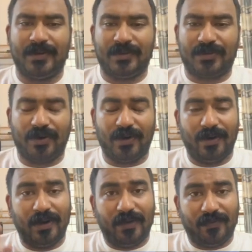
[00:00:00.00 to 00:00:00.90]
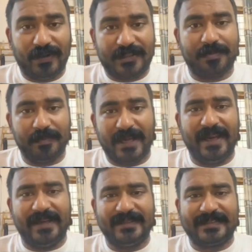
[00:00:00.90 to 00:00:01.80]
So which
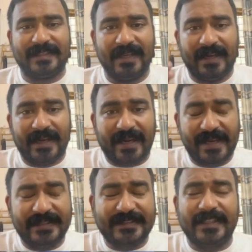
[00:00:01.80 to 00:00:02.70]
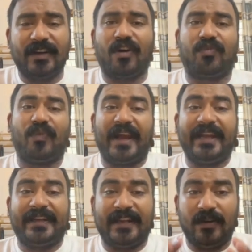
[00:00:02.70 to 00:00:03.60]
means instead of
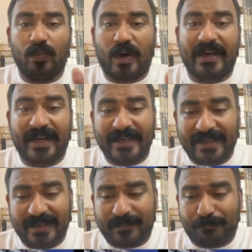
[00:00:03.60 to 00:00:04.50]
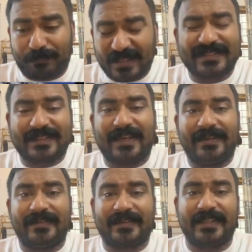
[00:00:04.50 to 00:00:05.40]
waiting 190 plus
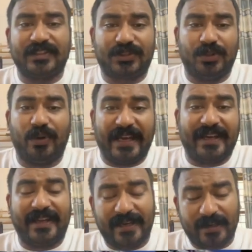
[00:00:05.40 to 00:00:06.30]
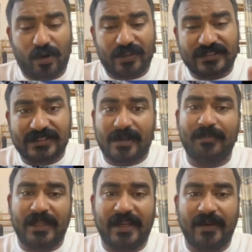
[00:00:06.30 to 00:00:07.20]
countries to agree on
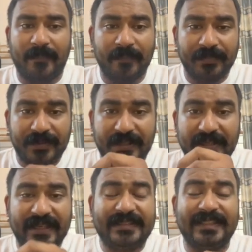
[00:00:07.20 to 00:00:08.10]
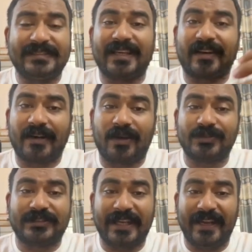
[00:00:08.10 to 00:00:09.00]
something, the nations are
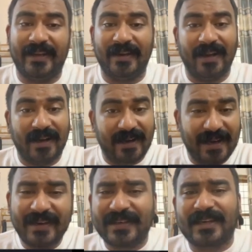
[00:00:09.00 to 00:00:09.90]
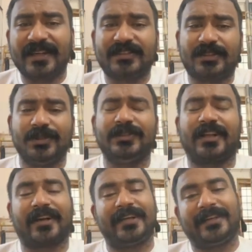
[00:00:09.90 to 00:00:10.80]
now saying let's cut through
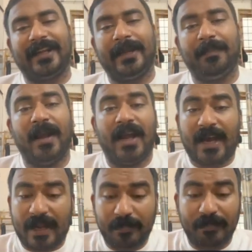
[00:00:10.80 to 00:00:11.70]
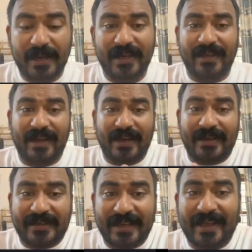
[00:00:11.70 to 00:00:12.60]
the red tape and make
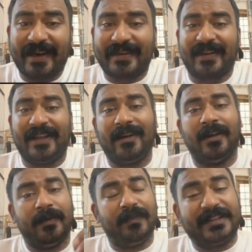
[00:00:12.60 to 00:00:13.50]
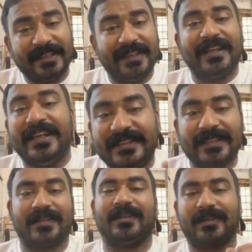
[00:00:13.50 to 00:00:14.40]
a direct deal within
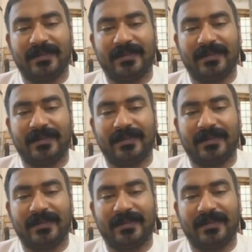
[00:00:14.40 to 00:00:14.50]
each other.